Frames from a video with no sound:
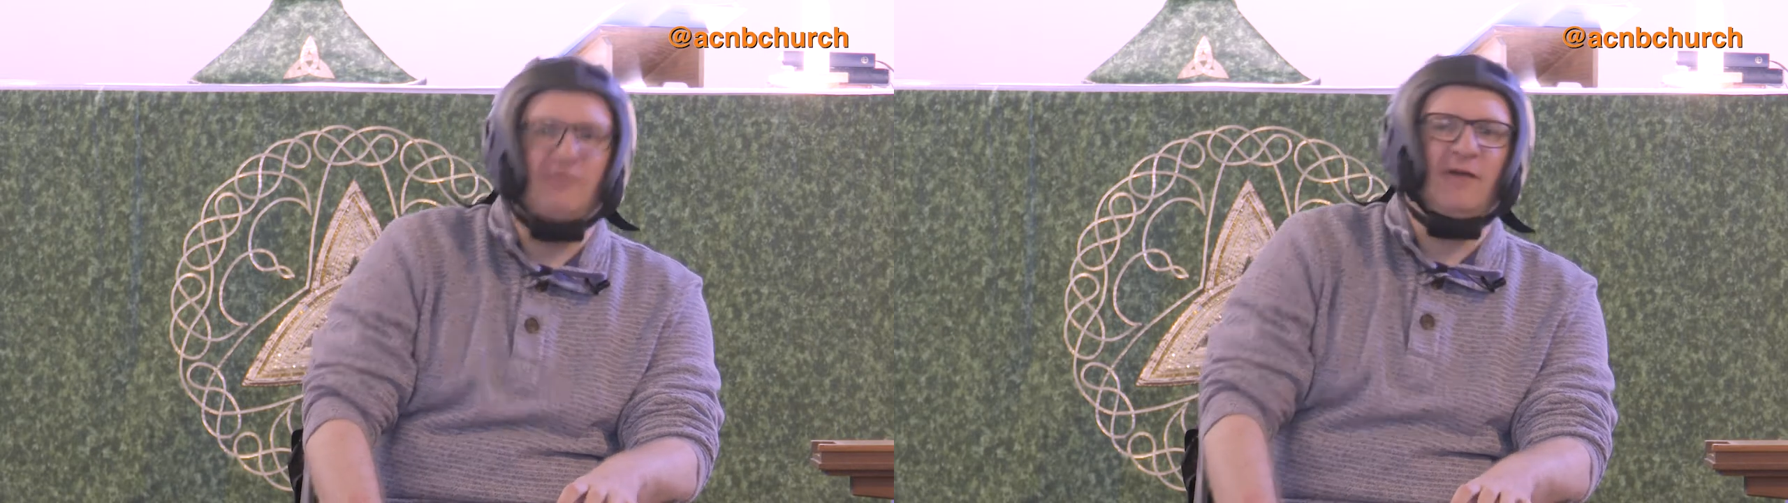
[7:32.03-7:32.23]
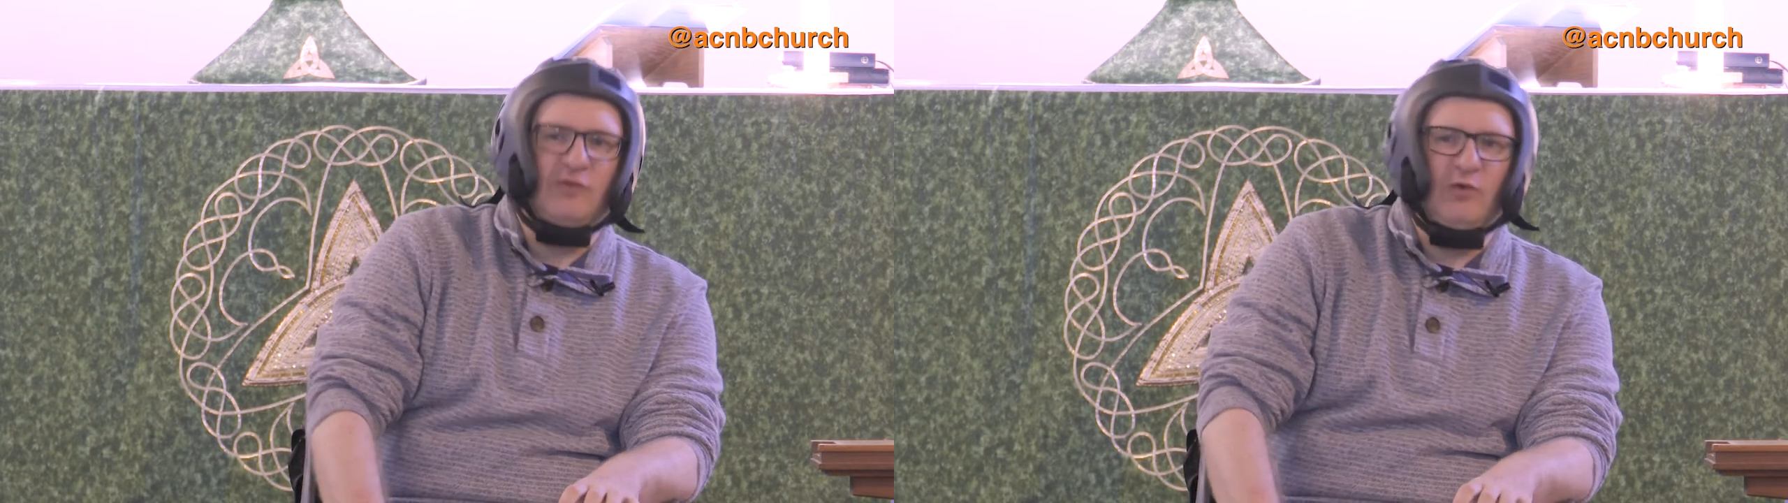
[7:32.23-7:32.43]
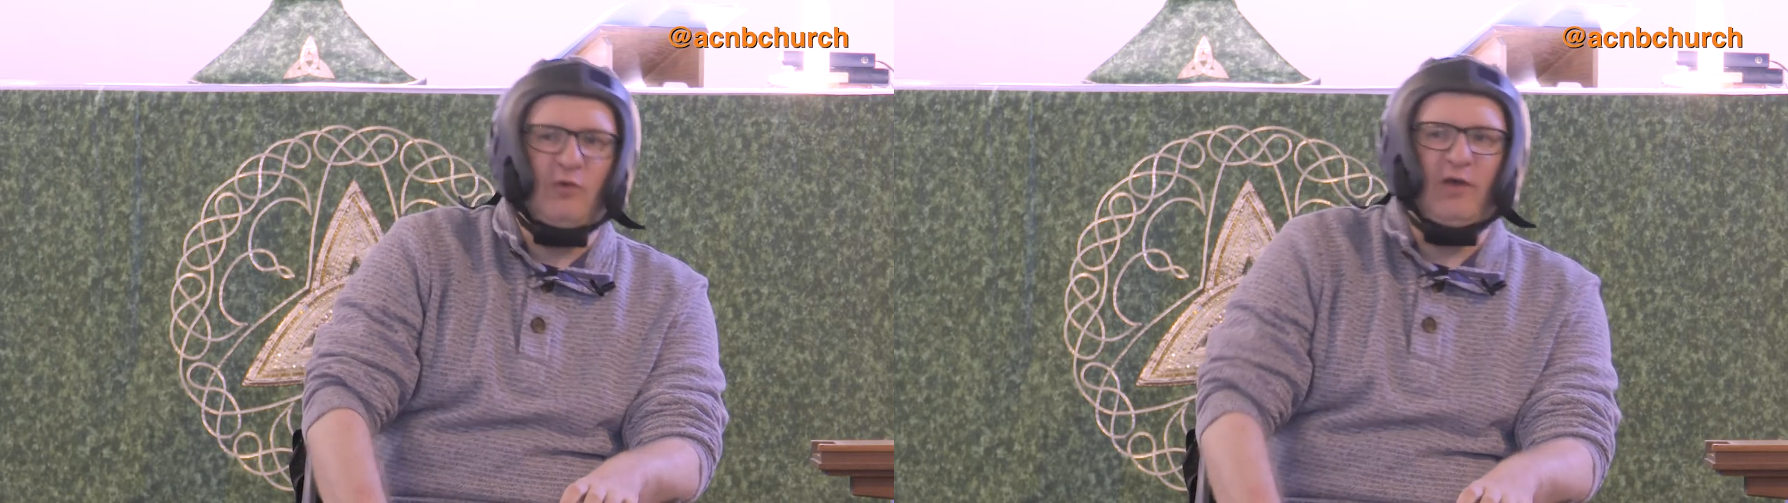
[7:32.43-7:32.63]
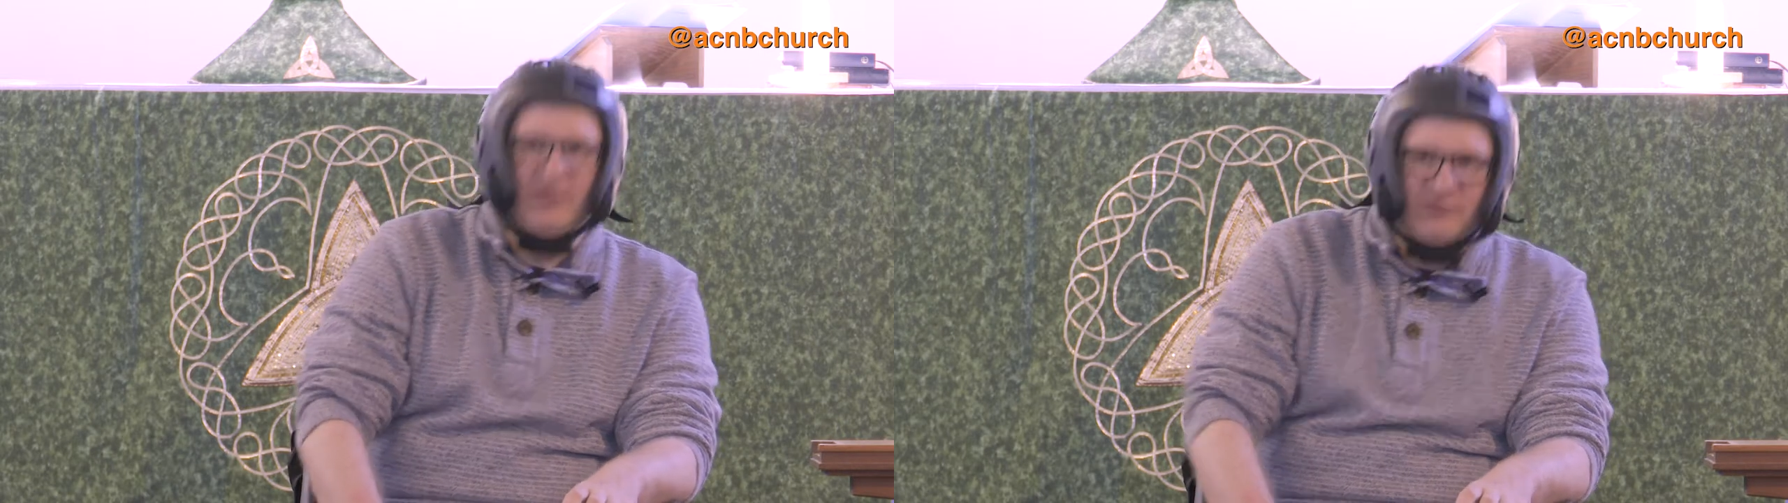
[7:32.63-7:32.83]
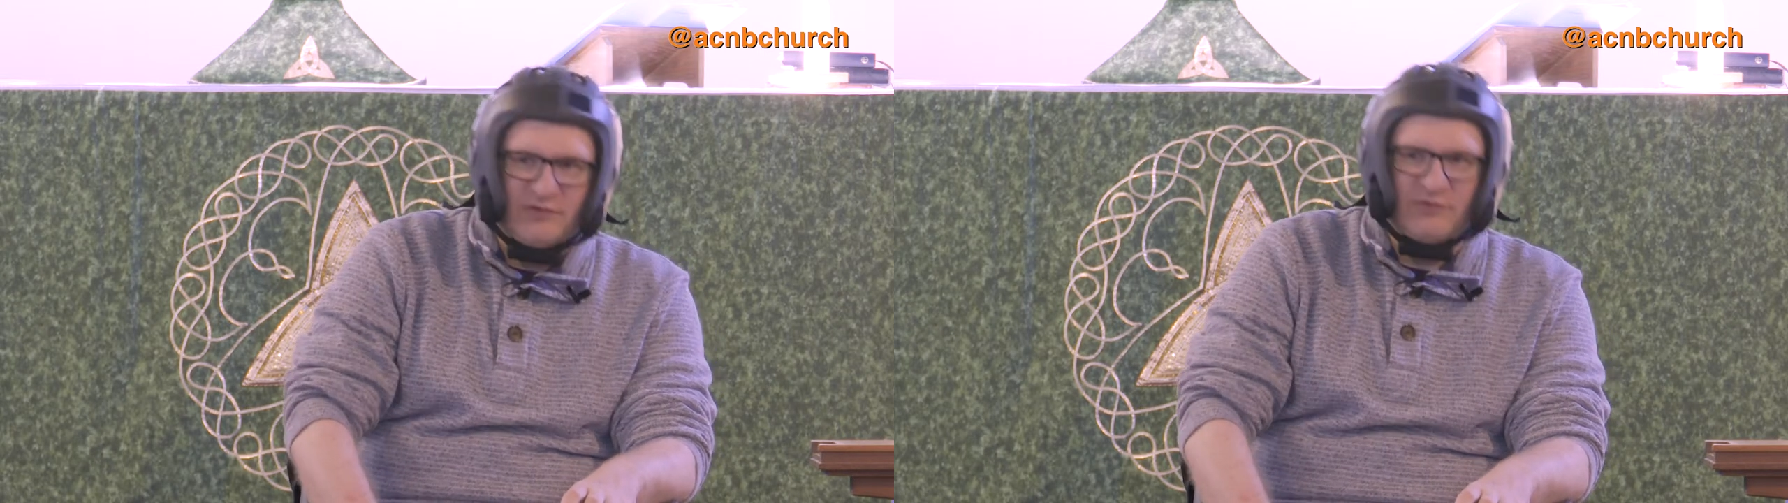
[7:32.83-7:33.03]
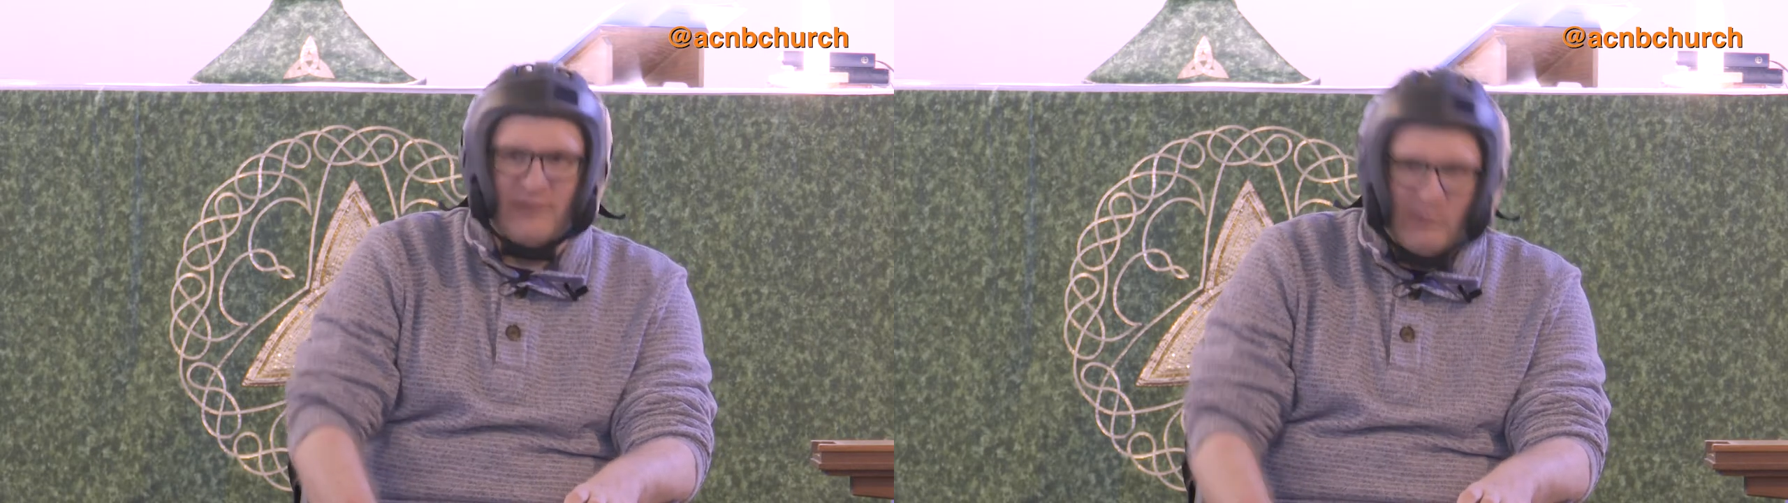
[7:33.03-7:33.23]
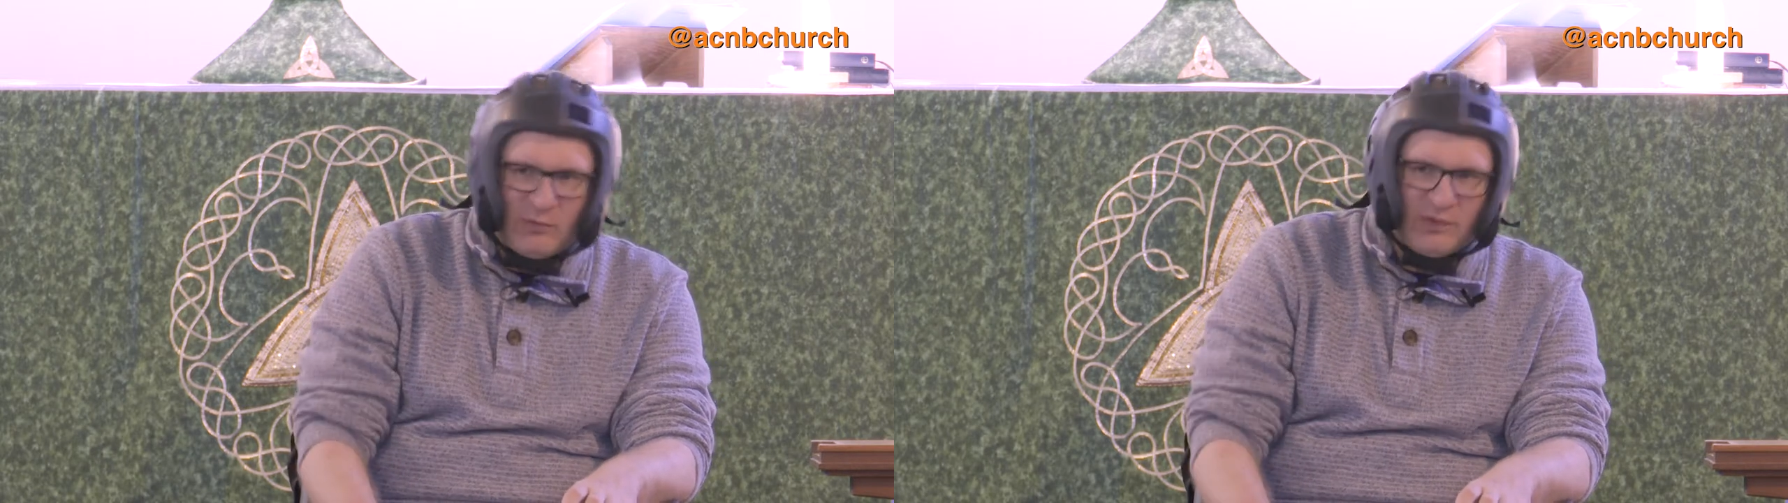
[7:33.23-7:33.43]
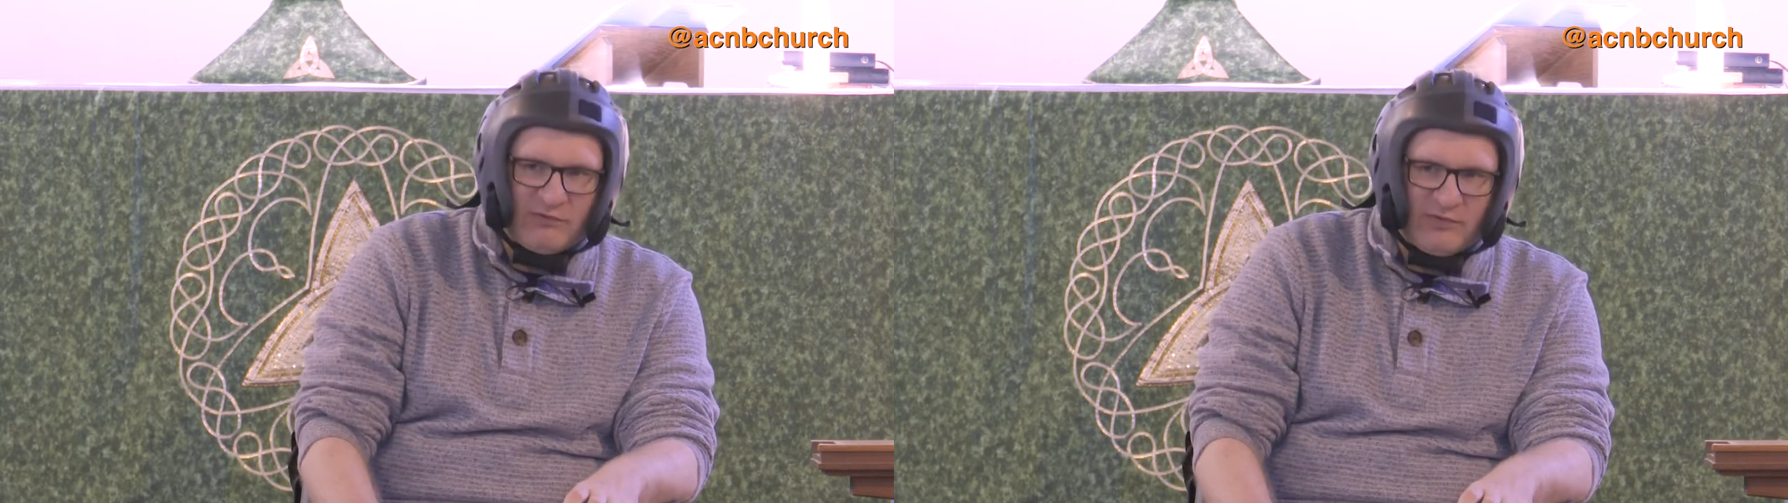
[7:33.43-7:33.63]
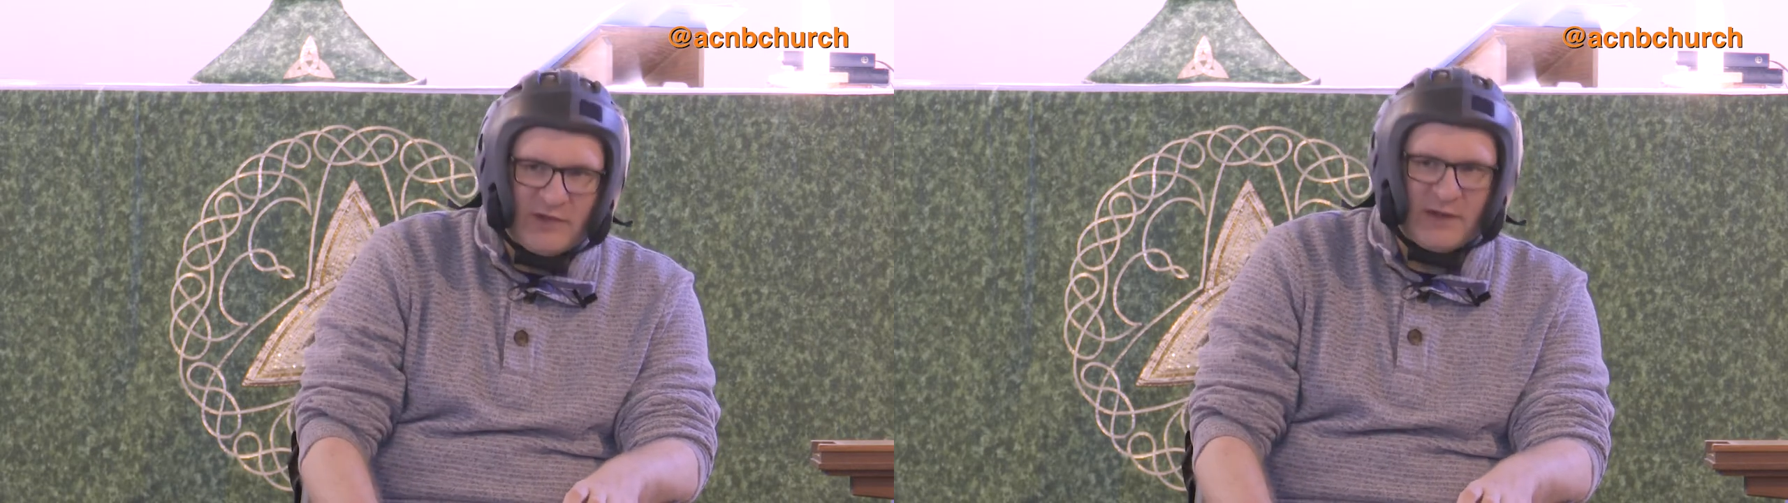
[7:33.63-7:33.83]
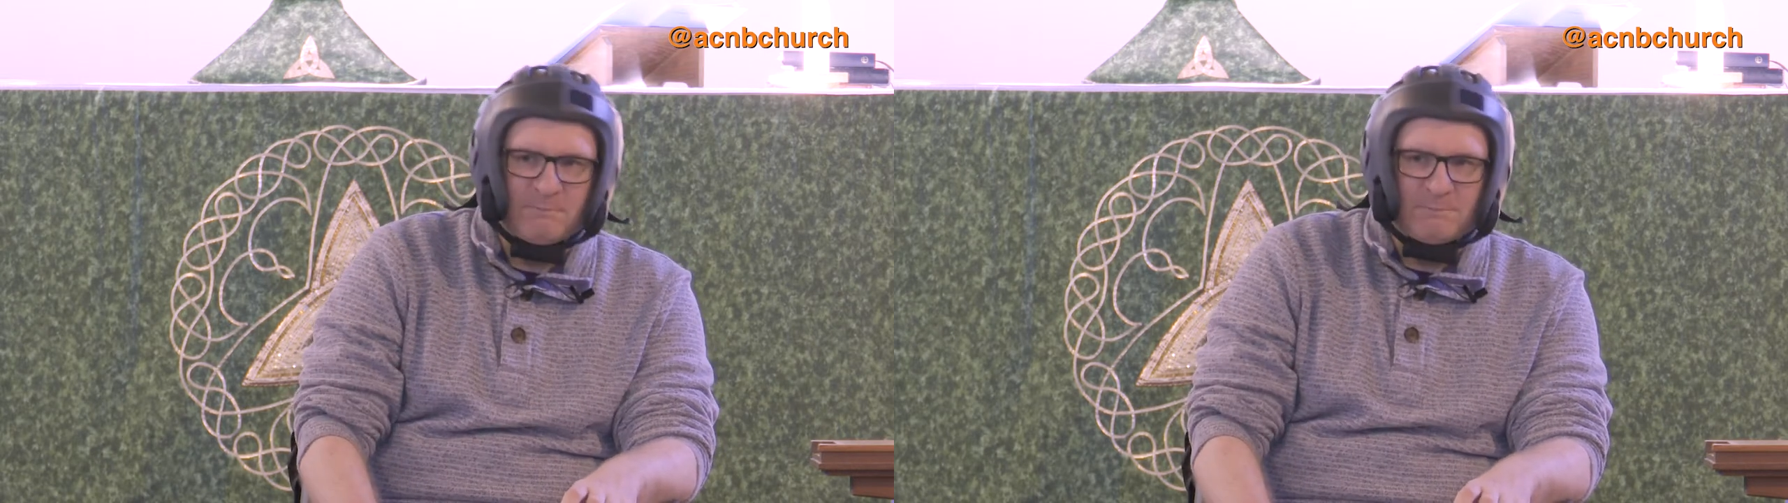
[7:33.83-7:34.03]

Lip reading: victorious and so on and think,